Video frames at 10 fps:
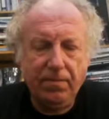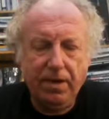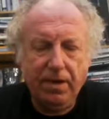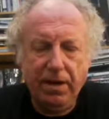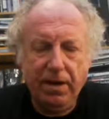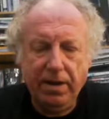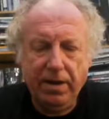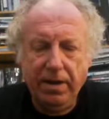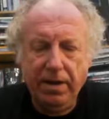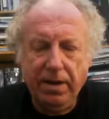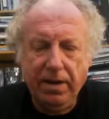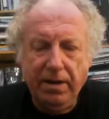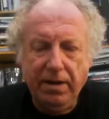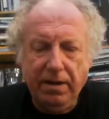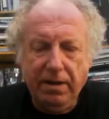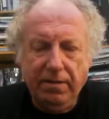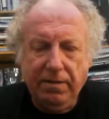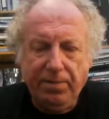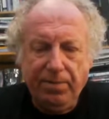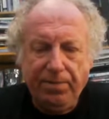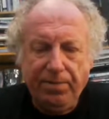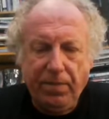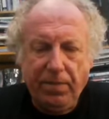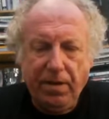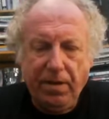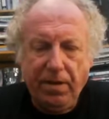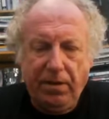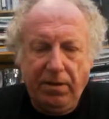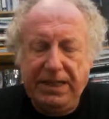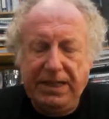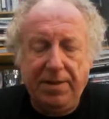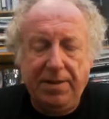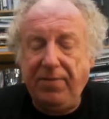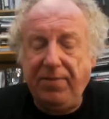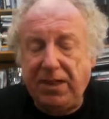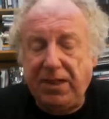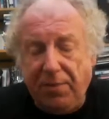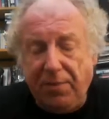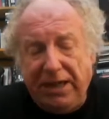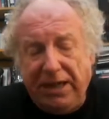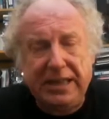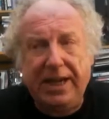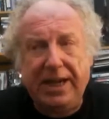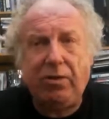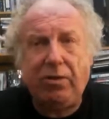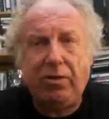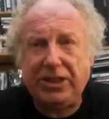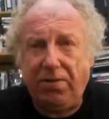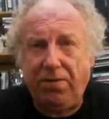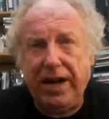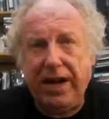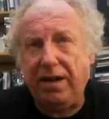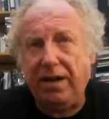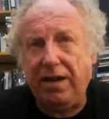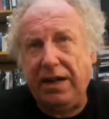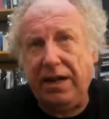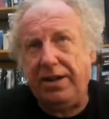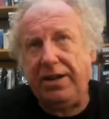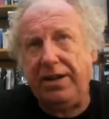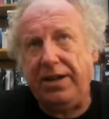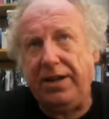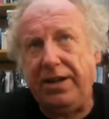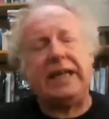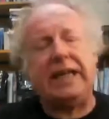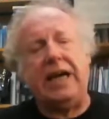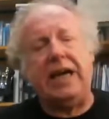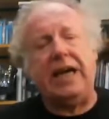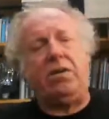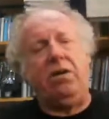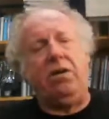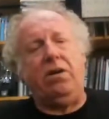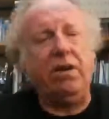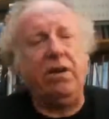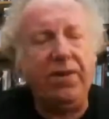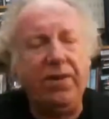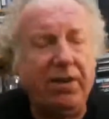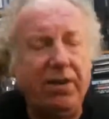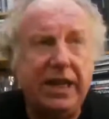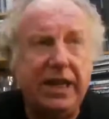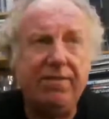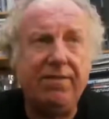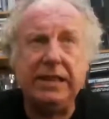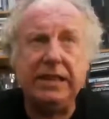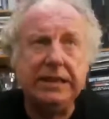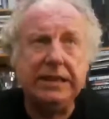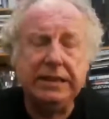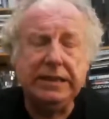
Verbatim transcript: Okay. Uh, well, for some reason he crashed off air and didn't do the second hour on on the Thursday evening.